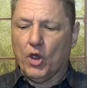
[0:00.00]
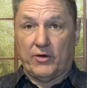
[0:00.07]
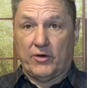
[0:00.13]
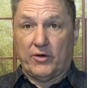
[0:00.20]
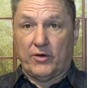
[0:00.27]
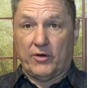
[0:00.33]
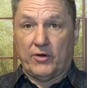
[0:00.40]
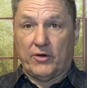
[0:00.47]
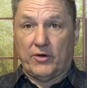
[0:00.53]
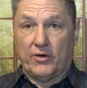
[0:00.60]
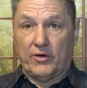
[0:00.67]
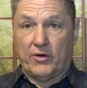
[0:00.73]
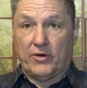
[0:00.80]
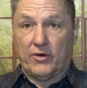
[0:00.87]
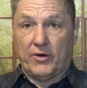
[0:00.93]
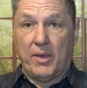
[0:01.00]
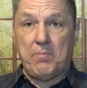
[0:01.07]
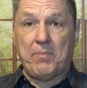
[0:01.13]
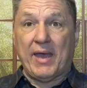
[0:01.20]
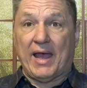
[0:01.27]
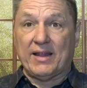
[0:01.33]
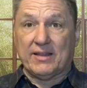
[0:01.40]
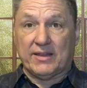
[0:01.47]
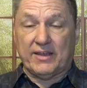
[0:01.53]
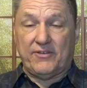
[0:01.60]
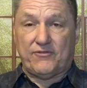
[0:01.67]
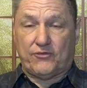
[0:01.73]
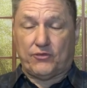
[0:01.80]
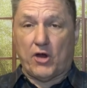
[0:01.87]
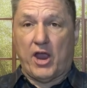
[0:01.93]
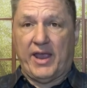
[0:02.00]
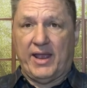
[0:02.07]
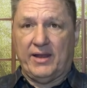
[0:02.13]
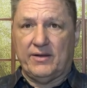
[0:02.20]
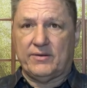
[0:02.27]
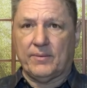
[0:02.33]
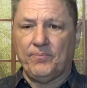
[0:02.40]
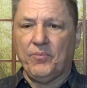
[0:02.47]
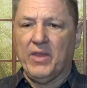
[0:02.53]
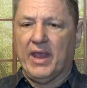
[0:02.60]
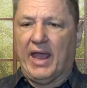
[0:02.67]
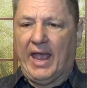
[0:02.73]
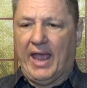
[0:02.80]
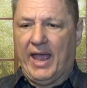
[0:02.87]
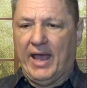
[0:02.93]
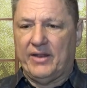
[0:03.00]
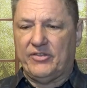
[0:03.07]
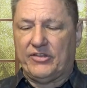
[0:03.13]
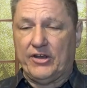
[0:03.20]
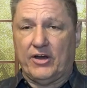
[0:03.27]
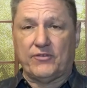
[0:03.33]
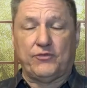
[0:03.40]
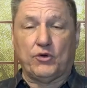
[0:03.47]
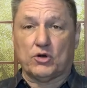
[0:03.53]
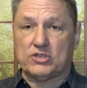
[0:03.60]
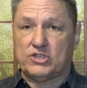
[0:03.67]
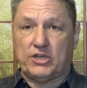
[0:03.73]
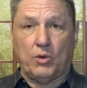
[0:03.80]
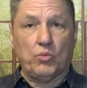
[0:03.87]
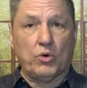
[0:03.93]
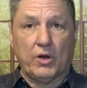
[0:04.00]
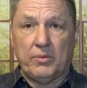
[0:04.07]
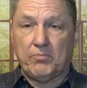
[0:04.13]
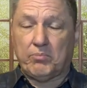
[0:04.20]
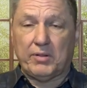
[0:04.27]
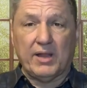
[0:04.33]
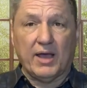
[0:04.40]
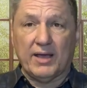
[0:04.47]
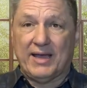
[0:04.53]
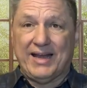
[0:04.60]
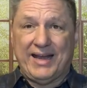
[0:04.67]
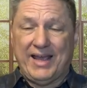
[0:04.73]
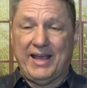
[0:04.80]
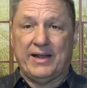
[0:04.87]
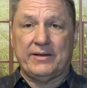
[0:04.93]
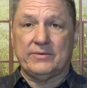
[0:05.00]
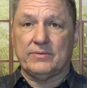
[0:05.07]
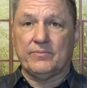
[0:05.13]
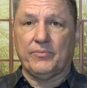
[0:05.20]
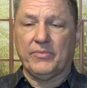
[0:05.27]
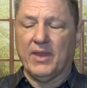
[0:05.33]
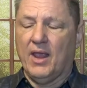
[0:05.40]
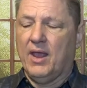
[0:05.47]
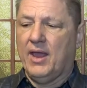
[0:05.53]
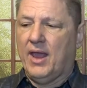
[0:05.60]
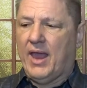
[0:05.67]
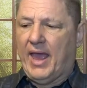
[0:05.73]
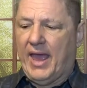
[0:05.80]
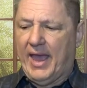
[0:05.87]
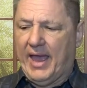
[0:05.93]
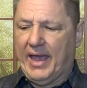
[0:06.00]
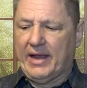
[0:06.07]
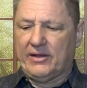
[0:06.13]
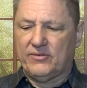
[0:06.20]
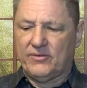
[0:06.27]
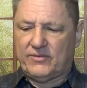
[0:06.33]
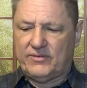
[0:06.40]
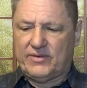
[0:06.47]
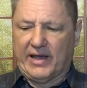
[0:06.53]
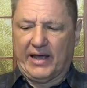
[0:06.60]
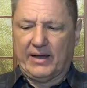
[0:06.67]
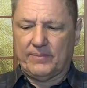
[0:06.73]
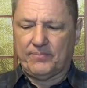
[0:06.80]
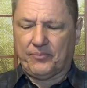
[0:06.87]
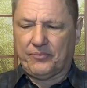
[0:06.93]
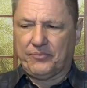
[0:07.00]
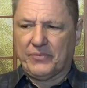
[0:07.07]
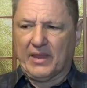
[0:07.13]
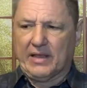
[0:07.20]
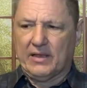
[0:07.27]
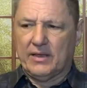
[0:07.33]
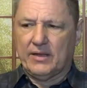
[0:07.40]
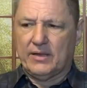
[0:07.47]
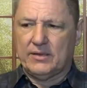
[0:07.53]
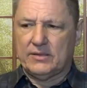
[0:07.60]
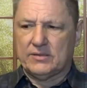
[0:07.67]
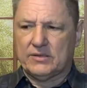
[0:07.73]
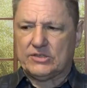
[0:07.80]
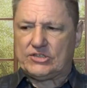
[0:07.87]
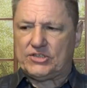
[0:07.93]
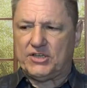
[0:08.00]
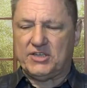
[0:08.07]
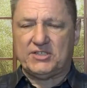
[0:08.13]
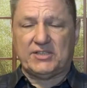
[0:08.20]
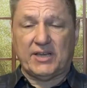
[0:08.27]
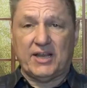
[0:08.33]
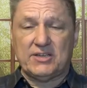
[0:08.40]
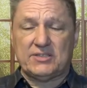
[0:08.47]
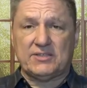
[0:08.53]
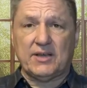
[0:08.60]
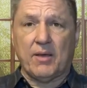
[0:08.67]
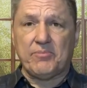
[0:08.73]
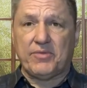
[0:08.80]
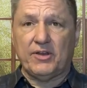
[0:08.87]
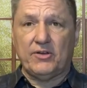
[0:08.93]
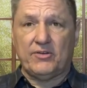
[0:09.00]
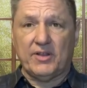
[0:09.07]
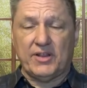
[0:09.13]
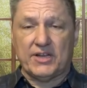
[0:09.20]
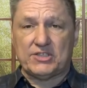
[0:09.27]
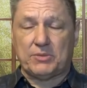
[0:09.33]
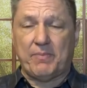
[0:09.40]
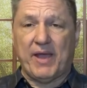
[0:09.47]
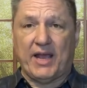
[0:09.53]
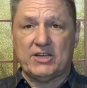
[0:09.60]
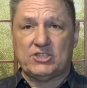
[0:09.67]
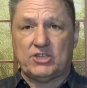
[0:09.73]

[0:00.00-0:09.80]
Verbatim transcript: was very badly frayed, and therefore she wouldn't plug it in. And uh, she said something to this man